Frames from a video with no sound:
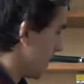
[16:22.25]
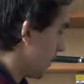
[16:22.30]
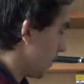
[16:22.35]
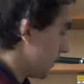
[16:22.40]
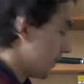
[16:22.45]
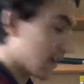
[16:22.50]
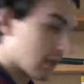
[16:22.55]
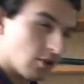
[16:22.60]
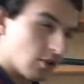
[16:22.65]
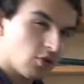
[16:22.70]

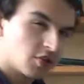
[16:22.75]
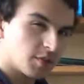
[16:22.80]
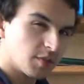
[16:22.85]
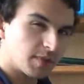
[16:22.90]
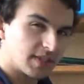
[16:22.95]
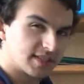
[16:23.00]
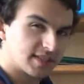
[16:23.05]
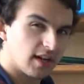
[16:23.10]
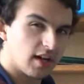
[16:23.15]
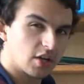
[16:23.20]
They can also
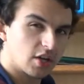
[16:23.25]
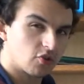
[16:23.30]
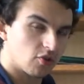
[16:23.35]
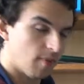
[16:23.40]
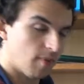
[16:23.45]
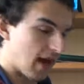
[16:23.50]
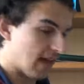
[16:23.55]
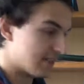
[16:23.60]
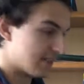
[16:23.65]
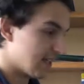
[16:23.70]
be
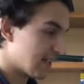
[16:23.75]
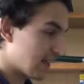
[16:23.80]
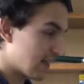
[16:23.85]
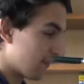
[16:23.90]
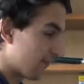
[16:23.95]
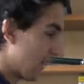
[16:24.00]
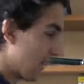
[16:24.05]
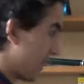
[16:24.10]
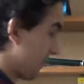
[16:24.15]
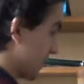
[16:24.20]
dichromatic
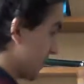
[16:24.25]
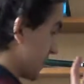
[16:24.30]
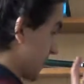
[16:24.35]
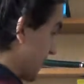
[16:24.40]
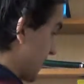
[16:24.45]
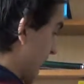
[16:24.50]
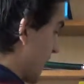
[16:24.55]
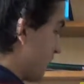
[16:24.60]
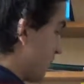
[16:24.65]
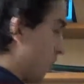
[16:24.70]
if they have the
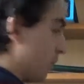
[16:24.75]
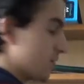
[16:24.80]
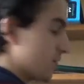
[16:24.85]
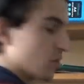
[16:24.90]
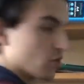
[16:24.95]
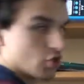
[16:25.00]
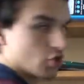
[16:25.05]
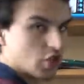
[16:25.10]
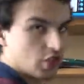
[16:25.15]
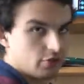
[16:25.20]
same
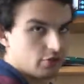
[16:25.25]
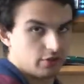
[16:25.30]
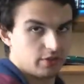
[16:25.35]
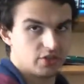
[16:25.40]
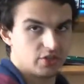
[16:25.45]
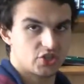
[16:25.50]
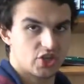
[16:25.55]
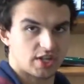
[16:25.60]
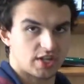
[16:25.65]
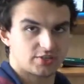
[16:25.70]
opsin gene on
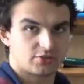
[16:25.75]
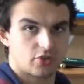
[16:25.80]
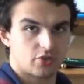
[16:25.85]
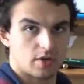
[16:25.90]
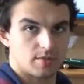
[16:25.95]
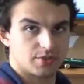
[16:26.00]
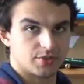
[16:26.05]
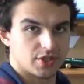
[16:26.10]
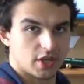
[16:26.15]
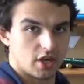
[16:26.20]
each X
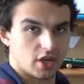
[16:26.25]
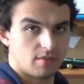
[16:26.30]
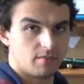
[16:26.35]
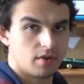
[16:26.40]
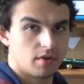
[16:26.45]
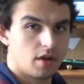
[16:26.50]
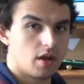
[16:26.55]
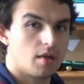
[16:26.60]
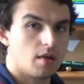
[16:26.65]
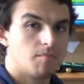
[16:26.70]

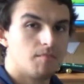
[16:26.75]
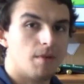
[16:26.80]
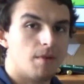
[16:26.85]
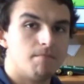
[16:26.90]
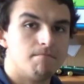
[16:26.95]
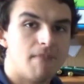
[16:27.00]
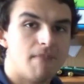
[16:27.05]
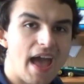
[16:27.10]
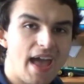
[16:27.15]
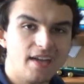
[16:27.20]
chromosome,
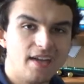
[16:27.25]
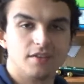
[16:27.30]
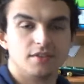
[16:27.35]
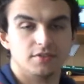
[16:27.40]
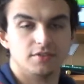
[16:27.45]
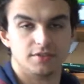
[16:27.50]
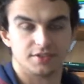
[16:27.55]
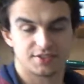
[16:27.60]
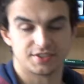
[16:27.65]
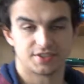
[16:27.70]
but
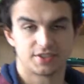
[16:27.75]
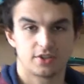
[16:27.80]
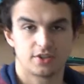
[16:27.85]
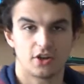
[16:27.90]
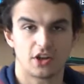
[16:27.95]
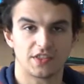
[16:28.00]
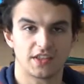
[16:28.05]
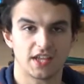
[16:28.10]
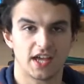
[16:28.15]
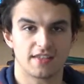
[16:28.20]
males,
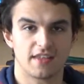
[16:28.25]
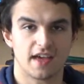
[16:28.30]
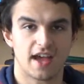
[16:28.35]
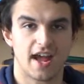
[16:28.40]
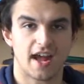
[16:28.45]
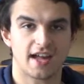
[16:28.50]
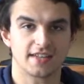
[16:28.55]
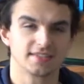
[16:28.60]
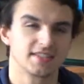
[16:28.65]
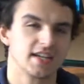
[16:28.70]
on the other
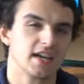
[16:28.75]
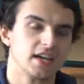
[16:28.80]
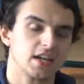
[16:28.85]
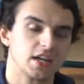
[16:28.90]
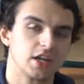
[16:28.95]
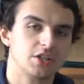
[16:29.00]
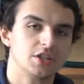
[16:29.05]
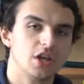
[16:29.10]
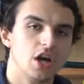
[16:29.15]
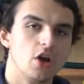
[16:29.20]
hand,
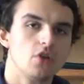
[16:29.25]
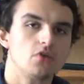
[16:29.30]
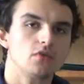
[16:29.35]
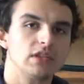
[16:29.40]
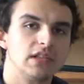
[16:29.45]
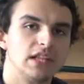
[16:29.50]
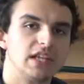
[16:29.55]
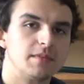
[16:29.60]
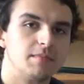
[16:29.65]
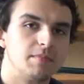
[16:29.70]
can
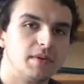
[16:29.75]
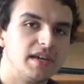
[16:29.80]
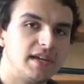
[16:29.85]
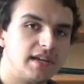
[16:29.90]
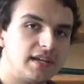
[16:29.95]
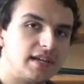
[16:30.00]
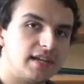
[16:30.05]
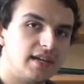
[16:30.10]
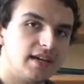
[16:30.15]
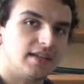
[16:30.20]
only
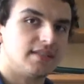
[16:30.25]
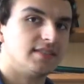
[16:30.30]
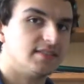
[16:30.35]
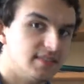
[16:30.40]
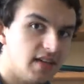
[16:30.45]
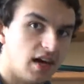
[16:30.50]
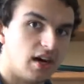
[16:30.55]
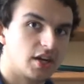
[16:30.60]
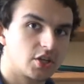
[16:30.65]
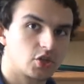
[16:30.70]
be
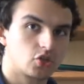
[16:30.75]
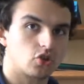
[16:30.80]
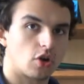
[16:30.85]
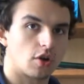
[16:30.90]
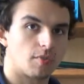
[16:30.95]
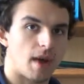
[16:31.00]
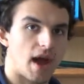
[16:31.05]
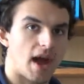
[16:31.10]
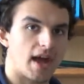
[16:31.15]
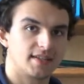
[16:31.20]

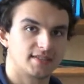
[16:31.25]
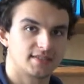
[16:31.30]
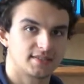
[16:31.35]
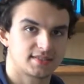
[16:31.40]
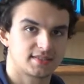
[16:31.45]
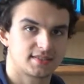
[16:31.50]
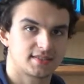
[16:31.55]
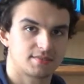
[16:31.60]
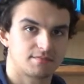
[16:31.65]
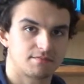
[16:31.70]

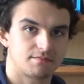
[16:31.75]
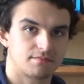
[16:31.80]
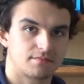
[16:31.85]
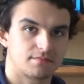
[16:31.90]
dichromats.